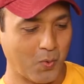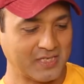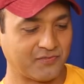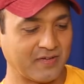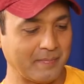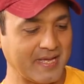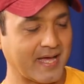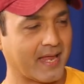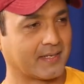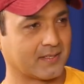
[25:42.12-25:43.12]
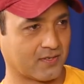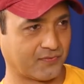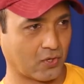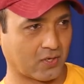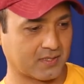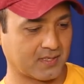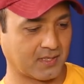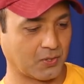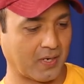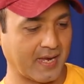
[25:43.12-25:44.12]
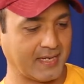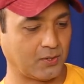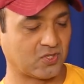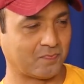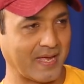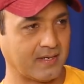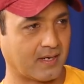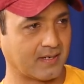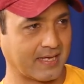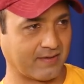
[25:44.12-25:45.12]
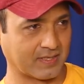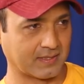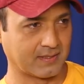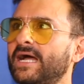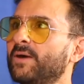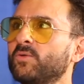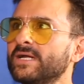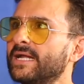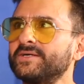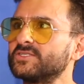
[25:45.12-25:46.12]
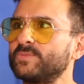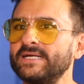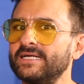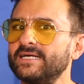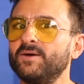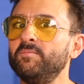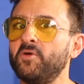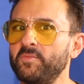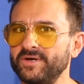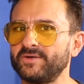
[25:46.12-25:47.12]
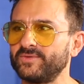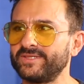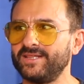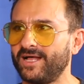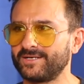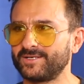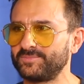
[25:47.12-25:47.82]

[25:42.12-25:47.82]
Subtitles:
Which filmy characters of yours you'd like to spend a day with? I wouldn't like to spend a moment with Laal